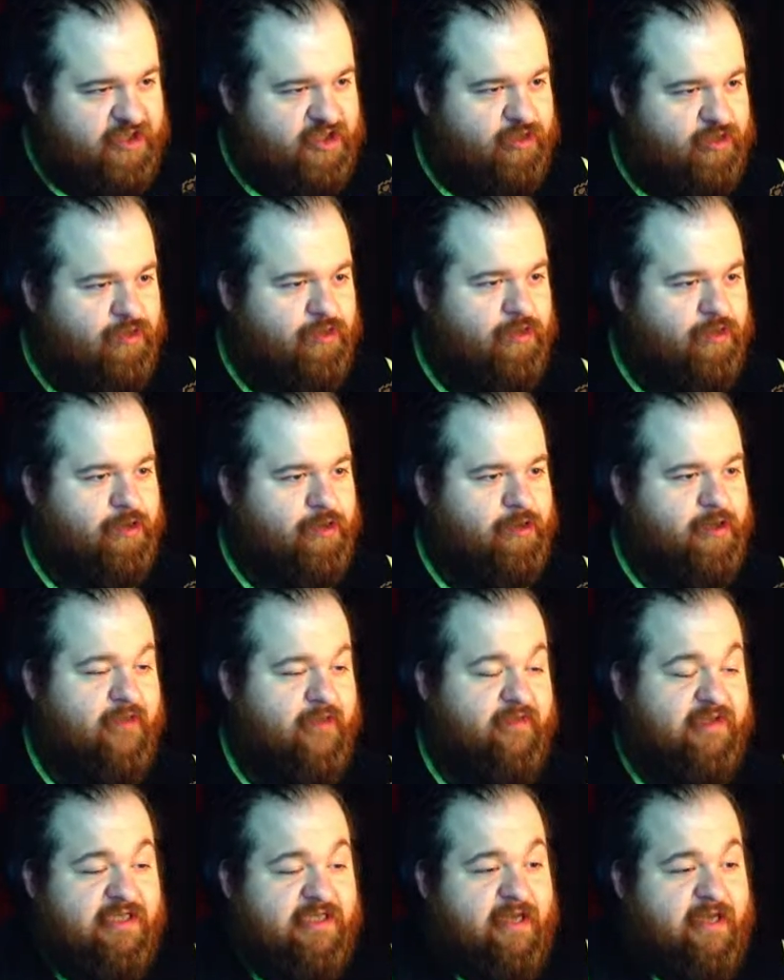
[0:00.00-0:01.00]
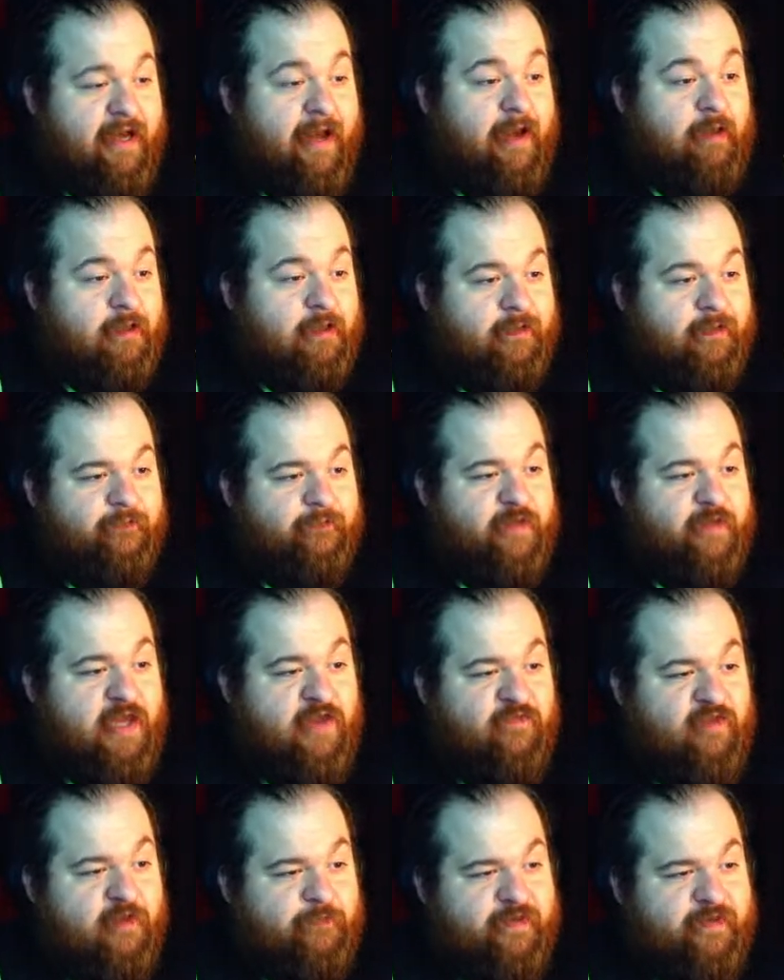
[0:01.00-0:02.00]
or even Skyrim
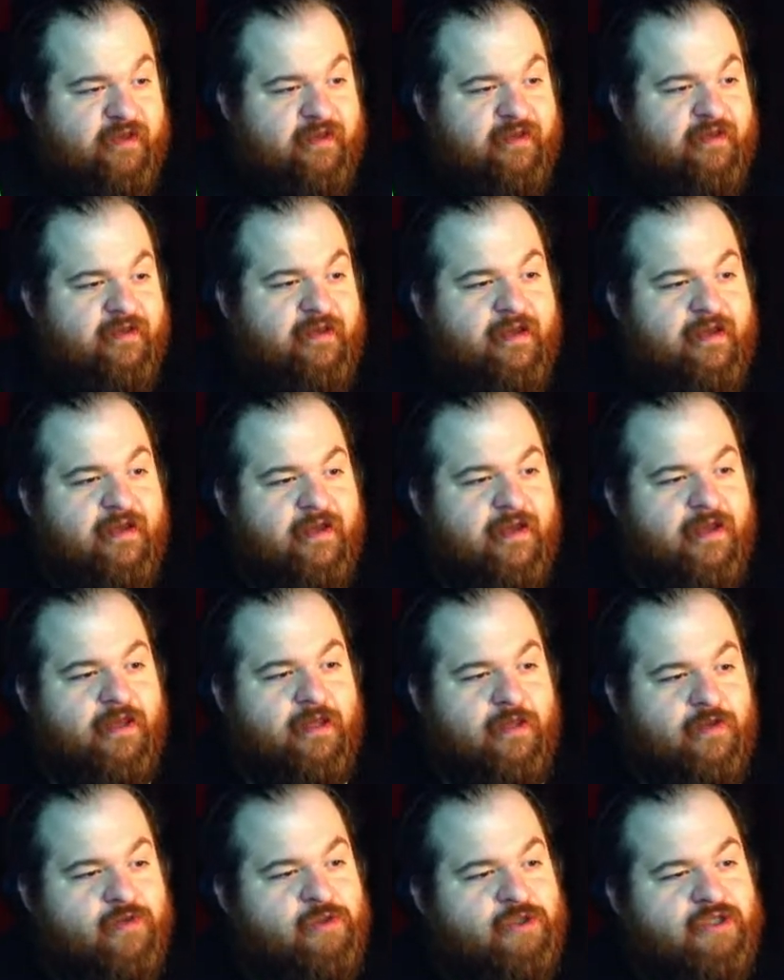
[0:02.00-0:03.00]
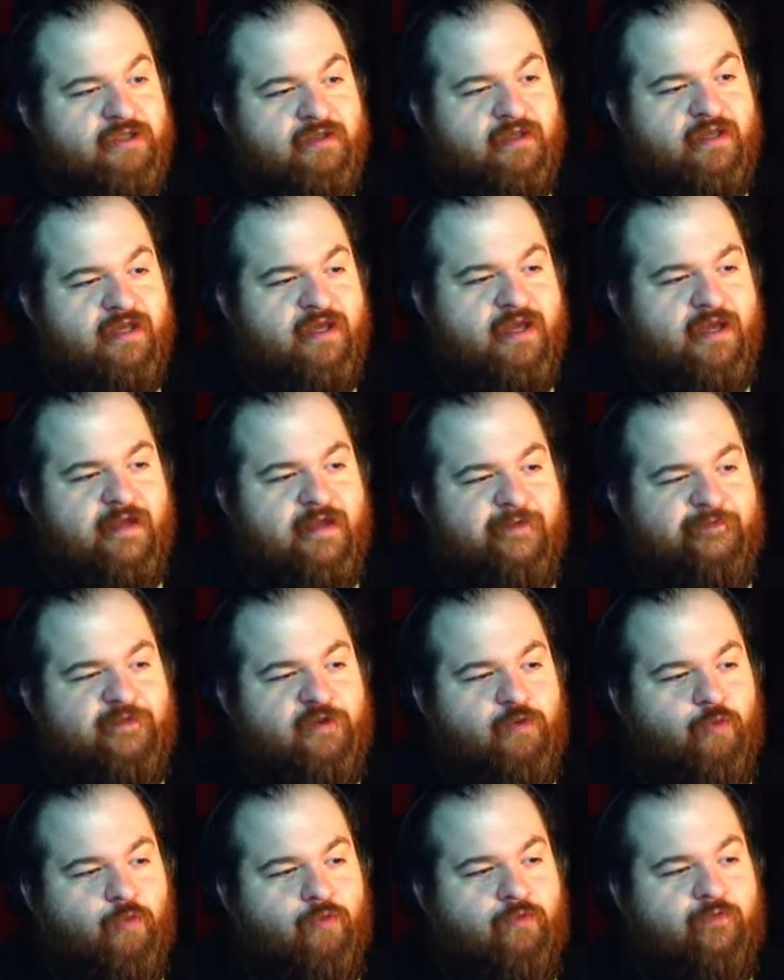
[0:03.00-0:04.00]
PvP, usually if
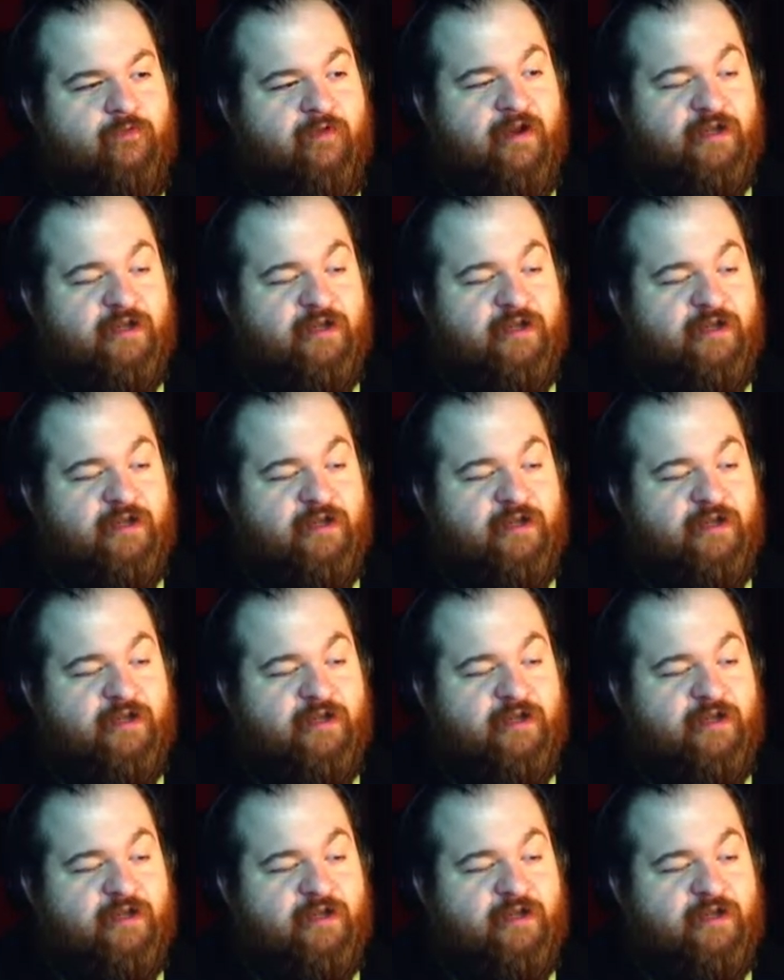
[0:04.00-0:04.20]
you